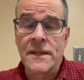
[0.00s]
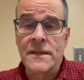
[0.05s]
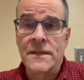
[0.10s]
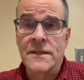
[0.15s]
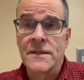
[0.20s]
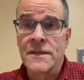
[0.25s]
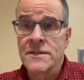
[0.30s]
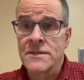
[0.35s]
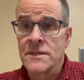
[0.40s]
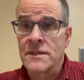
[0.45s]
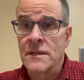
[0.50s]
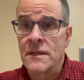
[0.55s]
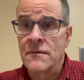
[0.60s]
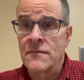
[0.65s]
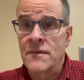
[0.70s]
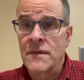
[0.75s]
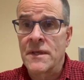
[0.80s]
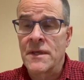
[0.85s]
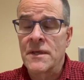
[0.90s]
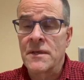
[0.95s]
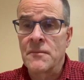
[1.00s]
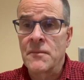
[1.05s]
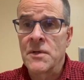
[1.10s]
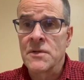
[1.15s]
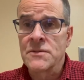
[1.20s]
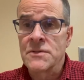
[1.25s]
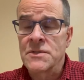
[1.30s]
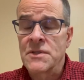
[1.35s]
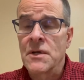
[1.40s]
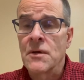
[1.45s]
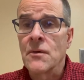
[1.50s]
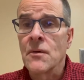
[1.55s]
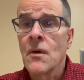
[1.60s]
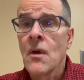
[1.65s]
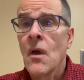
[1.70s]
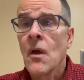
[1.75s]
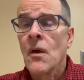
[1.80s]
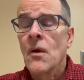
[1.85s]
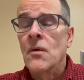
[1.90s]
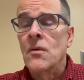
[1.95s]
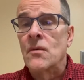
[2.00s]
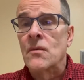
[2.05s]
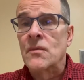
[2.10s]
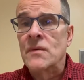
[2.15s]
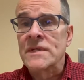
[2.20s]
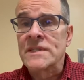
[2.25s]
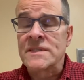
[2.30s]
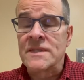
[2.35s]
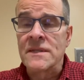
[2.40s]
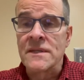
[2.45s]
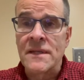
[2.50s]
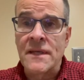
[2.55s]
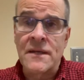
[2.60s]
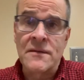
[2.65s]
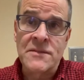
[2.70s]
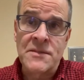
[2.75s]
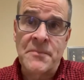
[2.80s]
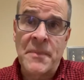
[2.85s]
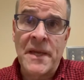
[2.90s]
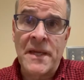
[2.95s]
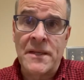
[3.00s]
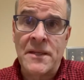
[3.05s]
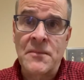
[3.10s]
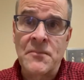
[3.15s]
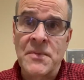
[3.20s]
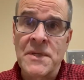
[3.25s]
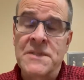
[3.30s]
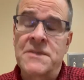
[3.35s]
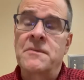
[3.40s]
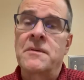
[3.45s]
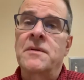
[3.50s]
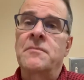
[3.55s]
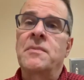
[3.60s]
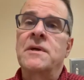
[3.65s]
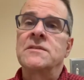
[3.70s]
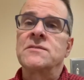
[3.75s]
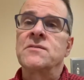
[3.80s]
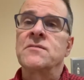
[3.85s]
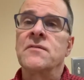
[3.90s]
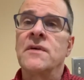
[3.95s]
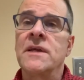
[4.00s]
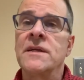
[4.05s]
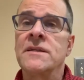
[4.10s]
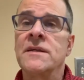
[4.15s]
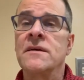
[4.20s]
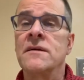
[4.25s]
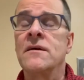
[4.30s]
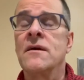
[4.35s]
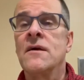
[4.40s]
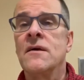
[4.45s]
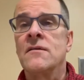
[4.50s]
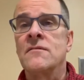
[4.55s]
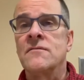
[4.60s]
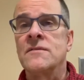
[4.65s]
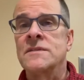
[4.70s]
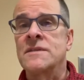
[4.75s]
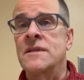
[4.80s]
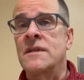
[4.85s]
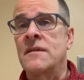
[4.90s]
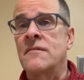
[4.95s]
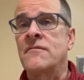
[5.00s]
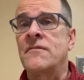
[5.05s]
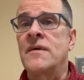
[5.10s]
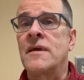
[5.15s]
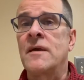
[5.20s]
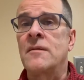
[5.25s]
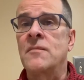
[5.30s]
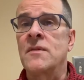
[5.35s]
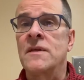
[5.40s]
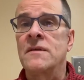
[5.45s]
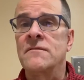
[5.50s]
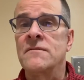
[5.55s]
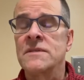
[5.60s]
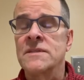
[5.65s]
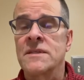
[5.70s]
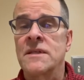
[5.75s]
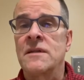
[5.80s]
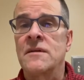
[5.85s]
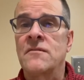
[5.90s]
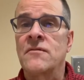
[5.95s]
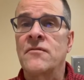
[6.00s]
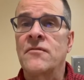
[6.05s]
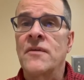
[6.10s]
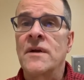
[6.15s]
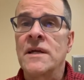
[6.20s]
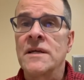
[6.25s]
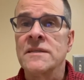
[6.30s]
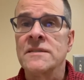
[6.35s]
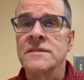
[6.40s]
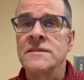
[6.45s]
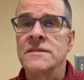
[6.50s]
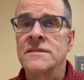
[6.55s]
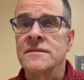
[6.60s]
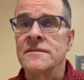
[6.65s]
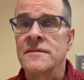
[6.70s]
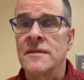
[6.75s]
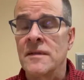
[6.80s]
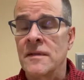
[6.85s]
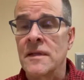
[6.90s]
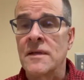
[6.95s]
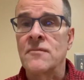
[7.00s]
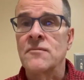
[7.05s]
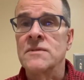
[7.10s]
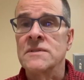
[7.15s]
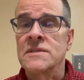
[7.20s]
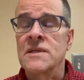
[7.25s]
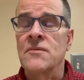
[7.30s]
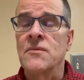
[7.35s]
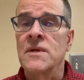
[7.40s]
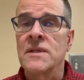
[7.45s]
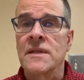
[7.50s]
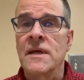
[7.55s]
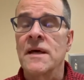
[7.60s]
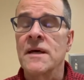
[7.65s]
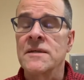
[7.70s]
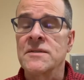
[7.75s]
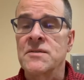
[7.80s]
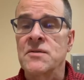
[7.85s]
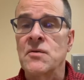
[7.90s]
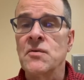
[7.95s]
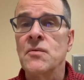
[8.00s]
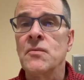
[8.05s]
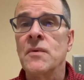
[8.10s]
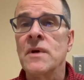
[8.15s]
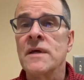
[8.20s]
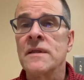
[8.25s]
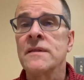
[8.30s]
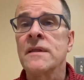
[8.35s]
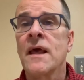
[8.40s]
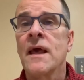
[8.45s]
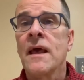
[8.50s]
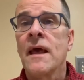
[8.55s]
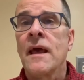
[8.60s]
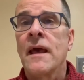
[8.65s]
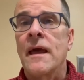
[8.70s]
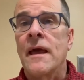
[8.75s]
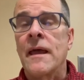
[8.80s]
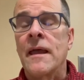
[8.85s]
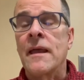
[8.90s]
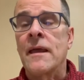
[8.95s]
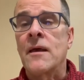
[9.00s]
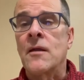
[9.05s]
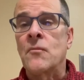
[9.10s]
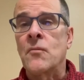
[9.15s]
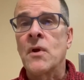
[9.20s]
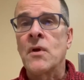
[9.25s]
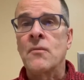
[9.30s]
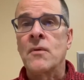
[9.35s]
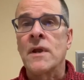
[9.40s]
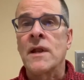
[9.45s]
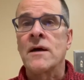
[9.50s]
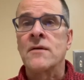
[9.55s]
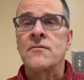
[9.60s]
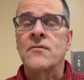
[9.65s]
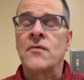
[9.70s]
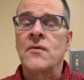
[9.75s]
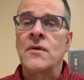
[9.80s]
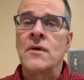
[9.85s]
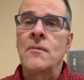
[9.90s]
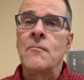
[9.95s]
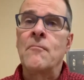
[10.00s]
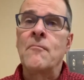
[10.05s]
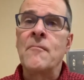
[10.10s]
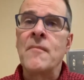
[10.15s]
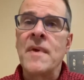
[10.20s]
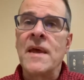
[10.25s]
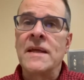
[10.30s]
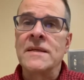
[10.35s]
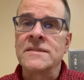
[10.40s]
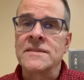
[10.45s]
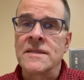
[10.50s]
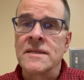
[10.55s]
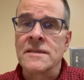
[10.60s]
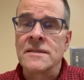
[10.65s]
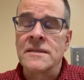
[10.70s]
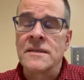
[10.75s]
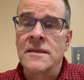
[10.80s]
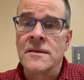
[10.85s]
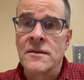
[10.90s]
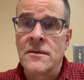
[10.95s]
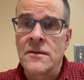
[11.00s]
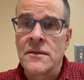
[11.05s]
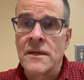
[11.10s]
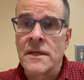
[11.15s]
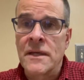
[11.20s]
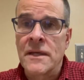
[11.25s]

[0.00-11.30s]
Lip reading: edition of the King Mo Show. Recently, I was back in Pittsburgh, Pennsylvania, visiting family, visiting friends, delinquents I went to high school with, and we went out for an amazing dinner